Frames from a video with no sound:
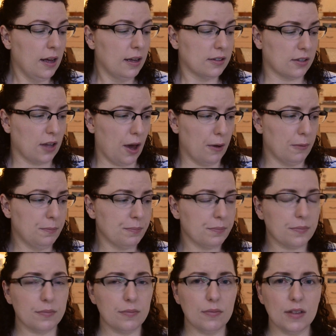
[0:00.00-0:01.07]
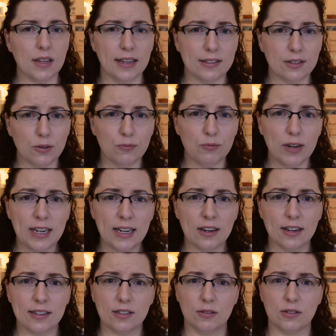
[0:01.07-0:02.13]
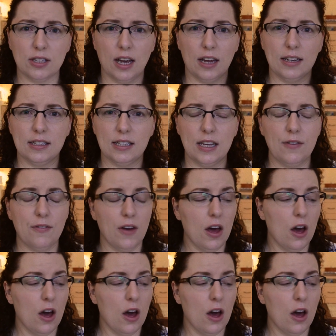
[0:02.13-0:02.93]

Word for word: So it's a really nice alternative.